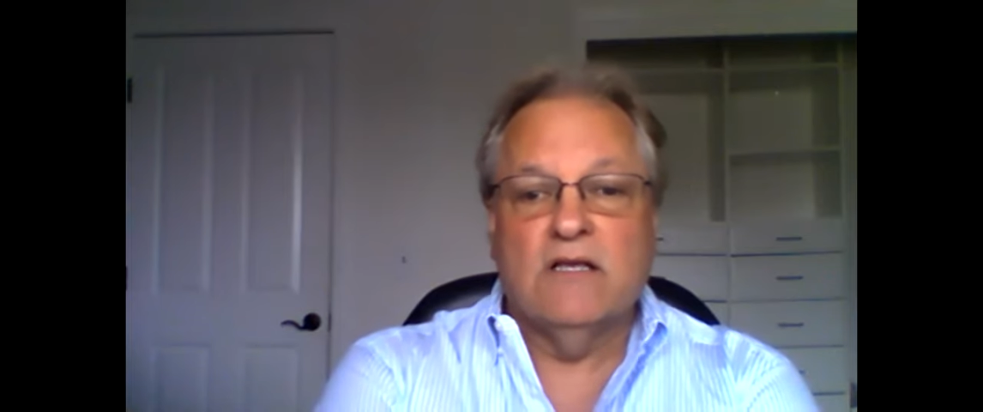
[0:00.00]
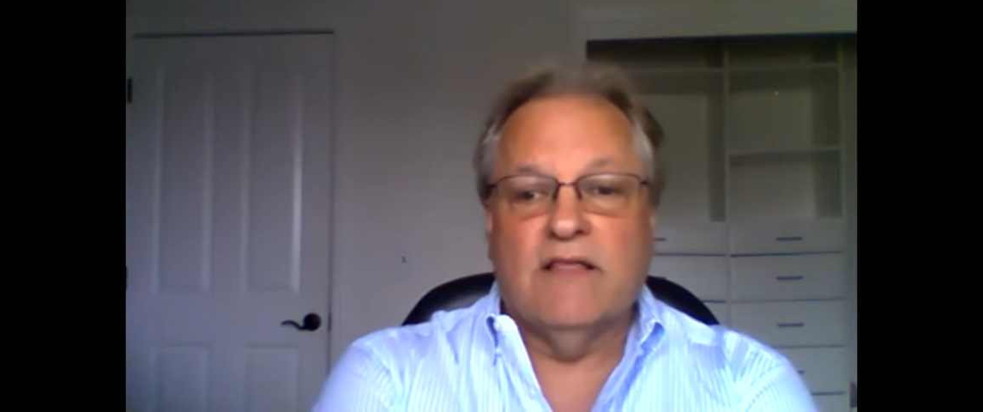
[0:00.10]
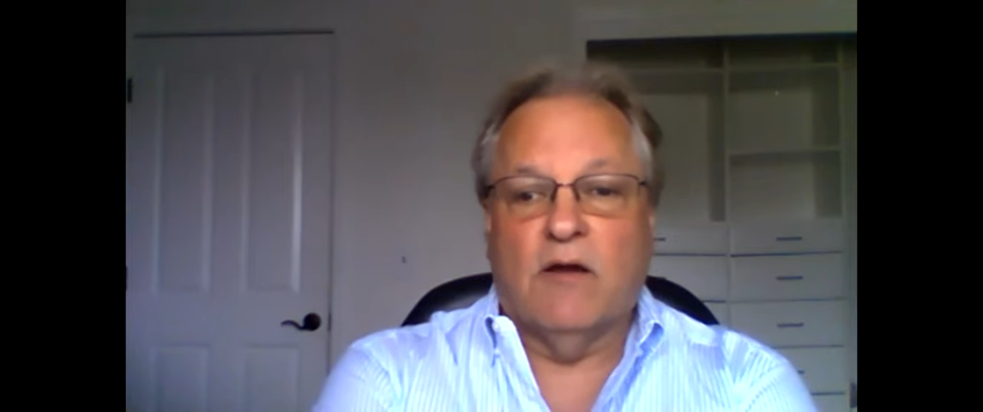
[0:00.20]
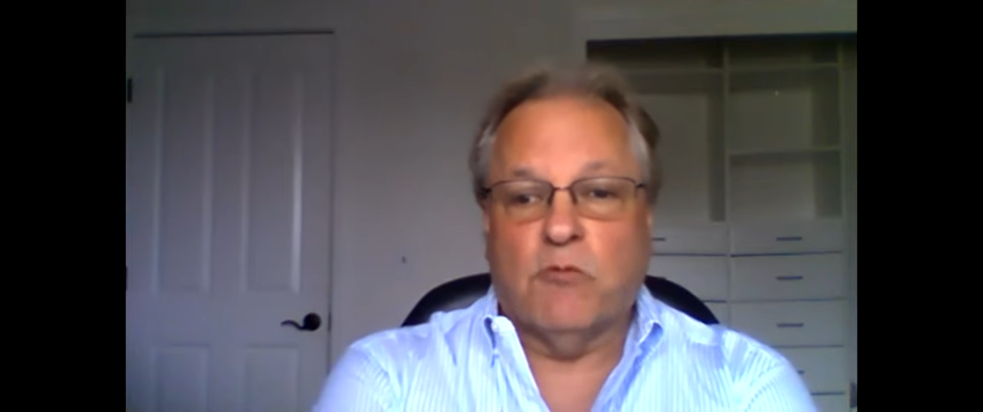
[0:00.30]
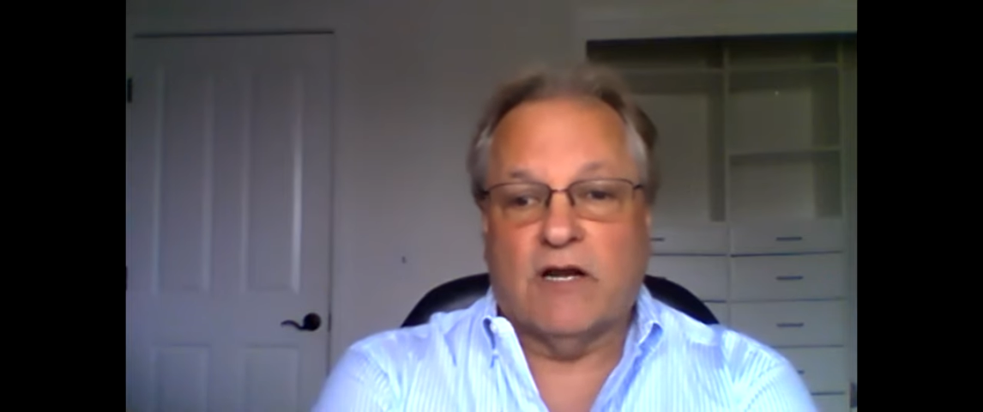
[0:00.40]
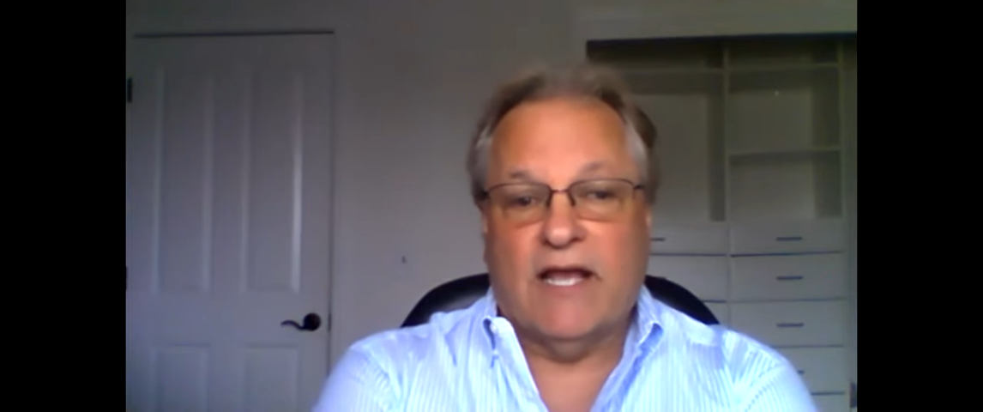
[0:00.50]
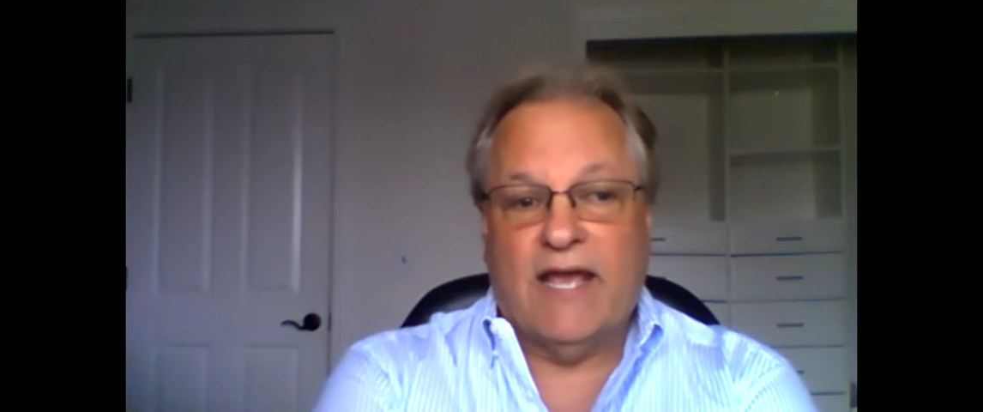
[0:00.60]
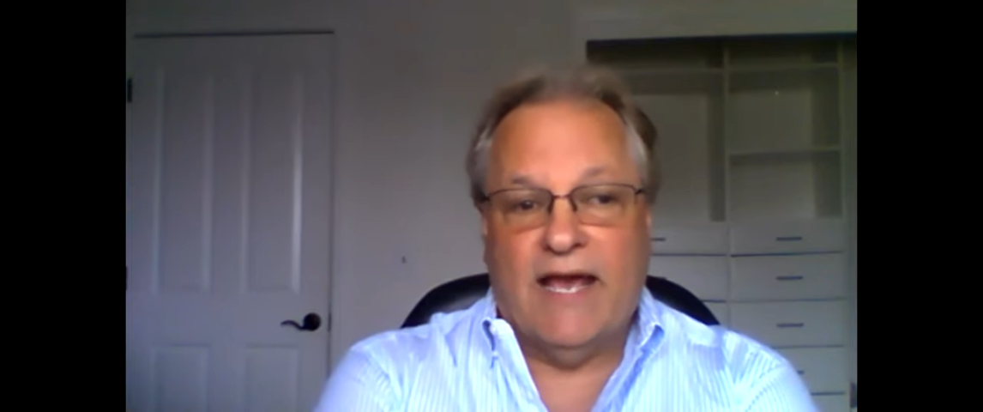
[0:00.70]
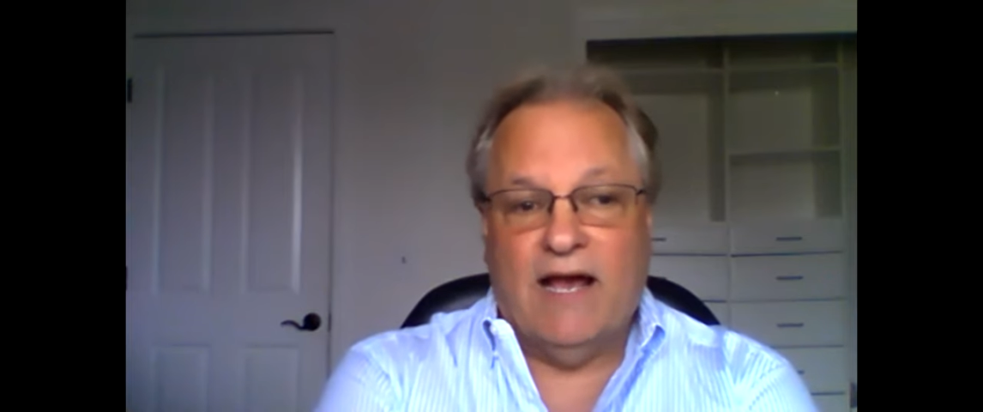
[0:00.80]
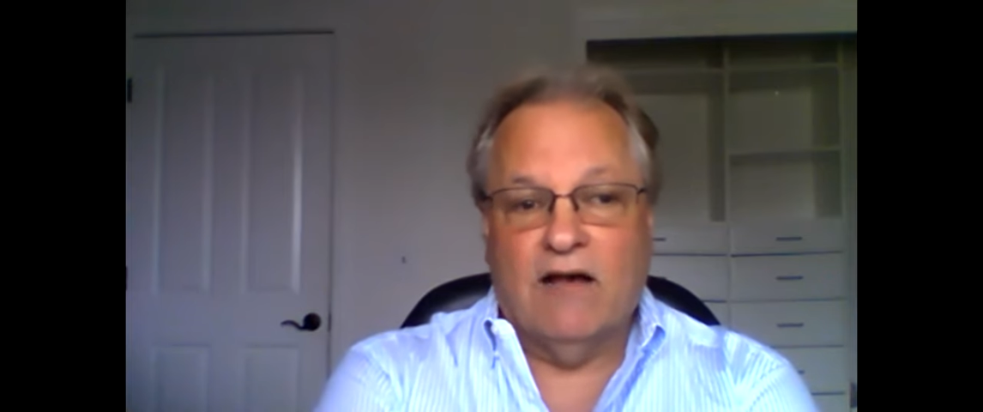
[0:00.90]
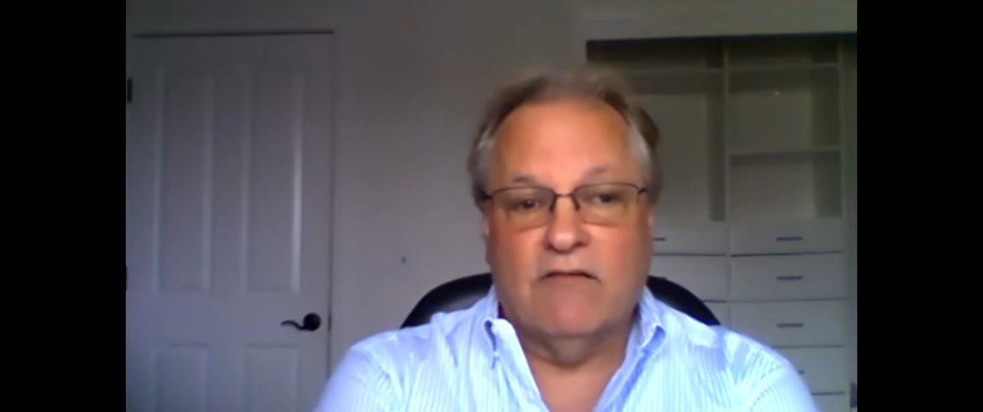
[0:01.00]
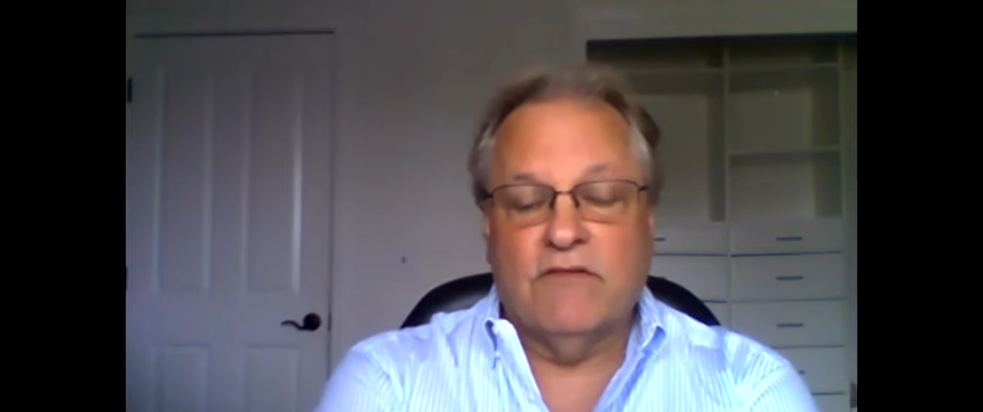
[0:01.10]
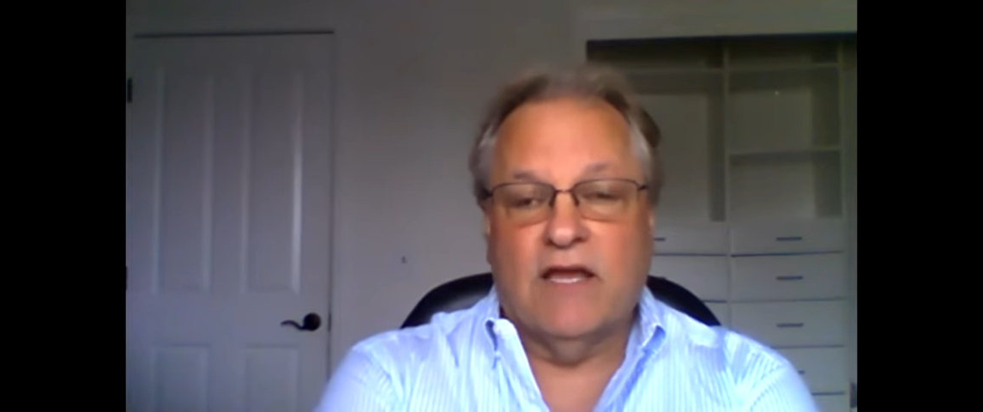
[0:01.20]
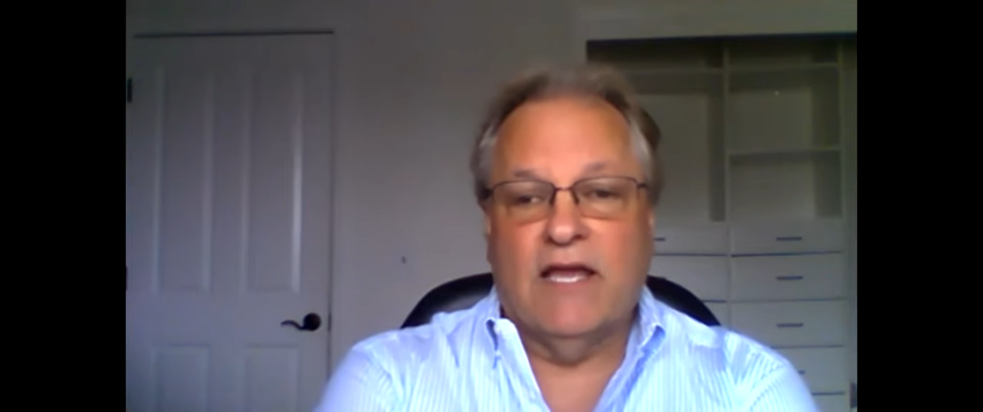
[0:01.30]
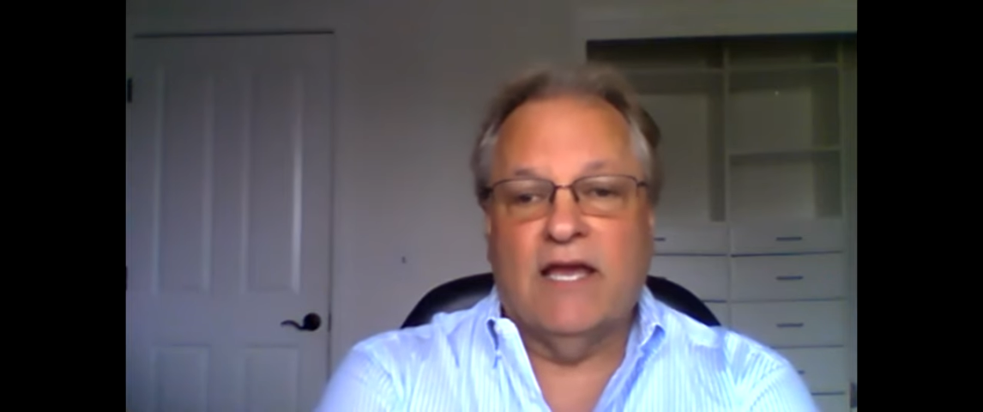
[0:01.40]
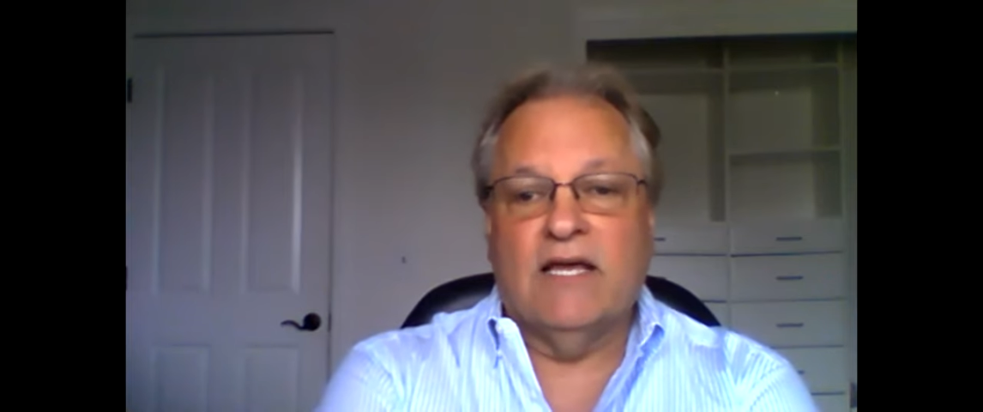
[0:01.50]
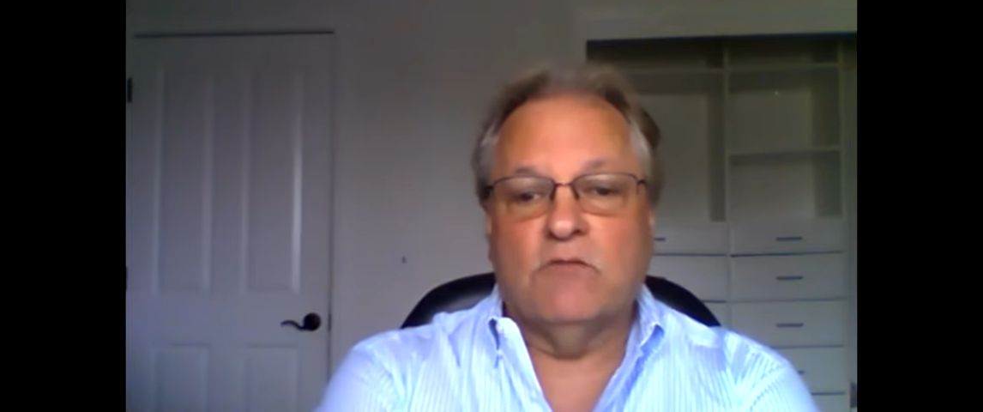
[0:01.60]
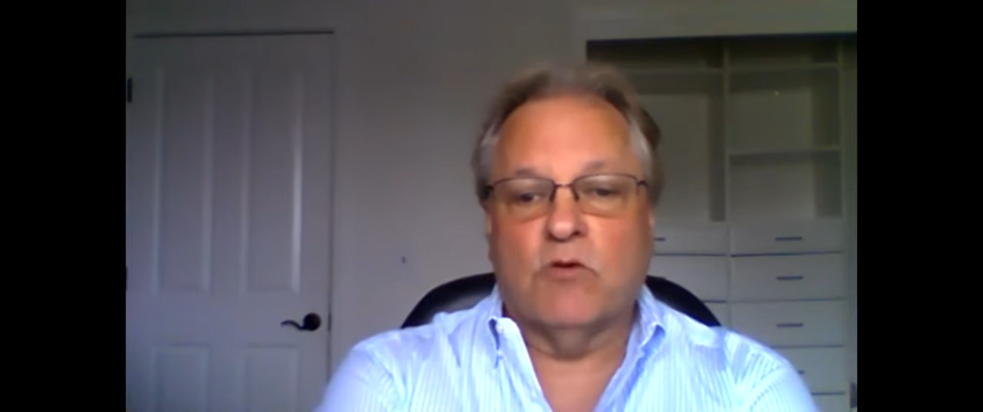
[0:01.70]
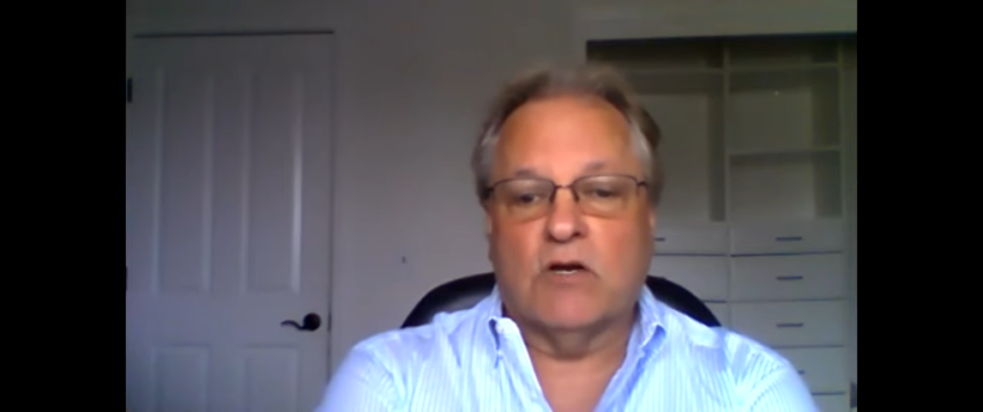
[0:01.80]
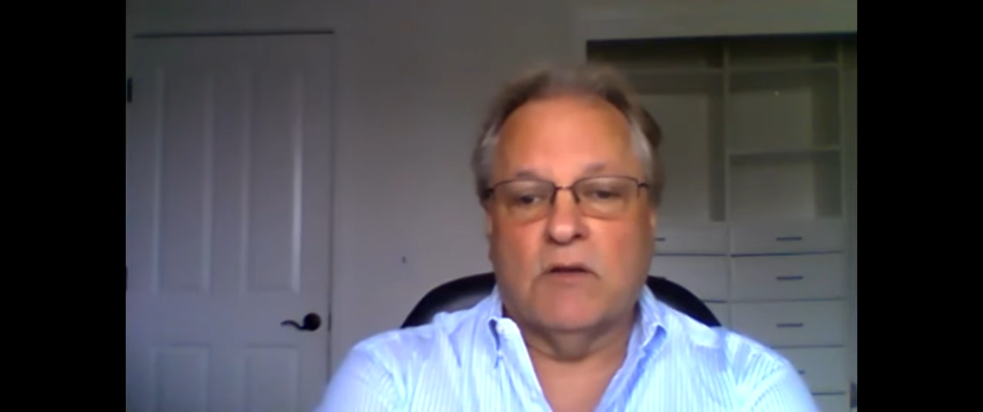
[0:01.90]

that we're going to have, and we're